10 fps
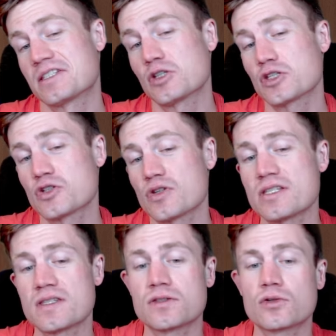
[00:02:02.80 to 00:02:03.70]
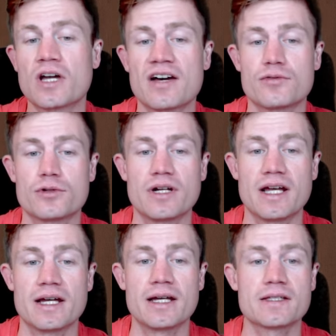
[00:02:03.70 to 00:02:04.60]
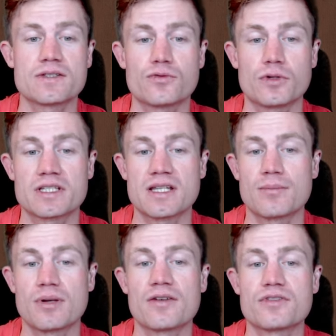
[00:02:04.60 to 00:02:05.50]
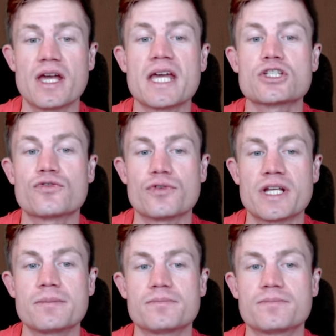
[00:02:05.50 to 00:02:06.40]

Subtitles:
not so easy to cover as, for example, after h3